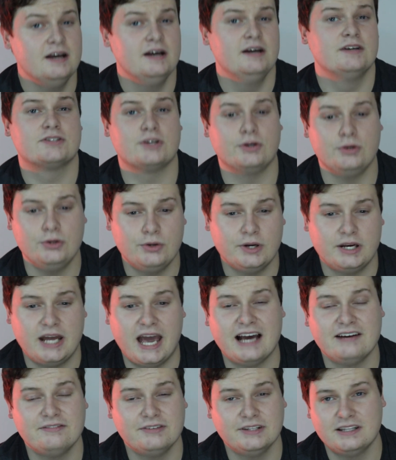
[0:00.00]
so you can
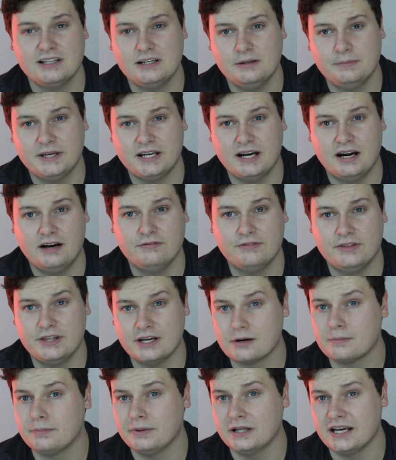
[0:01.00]
have a little bit of
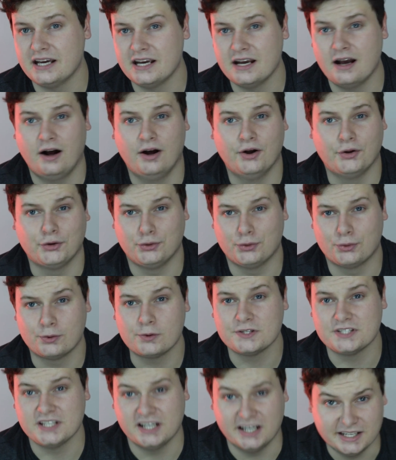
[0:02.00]
their play on your
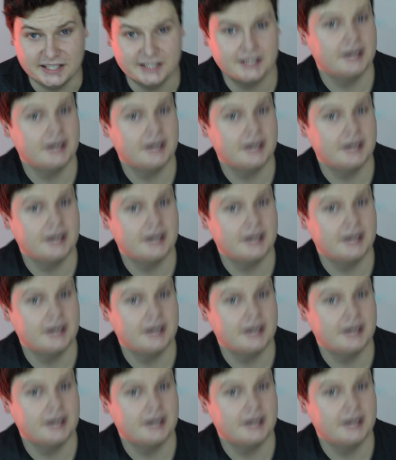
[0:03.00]
side